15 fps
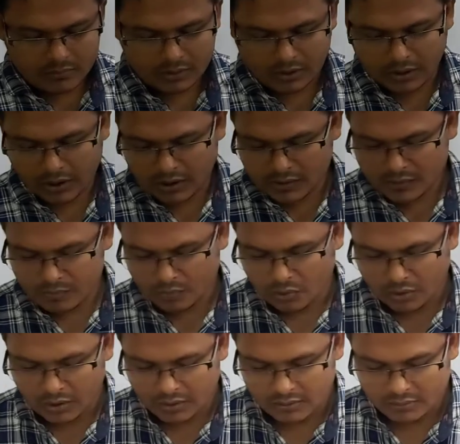next
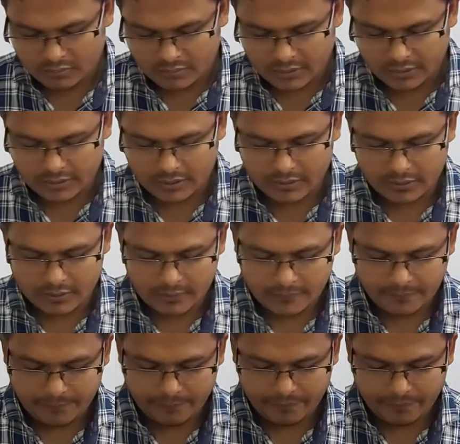morning, okay,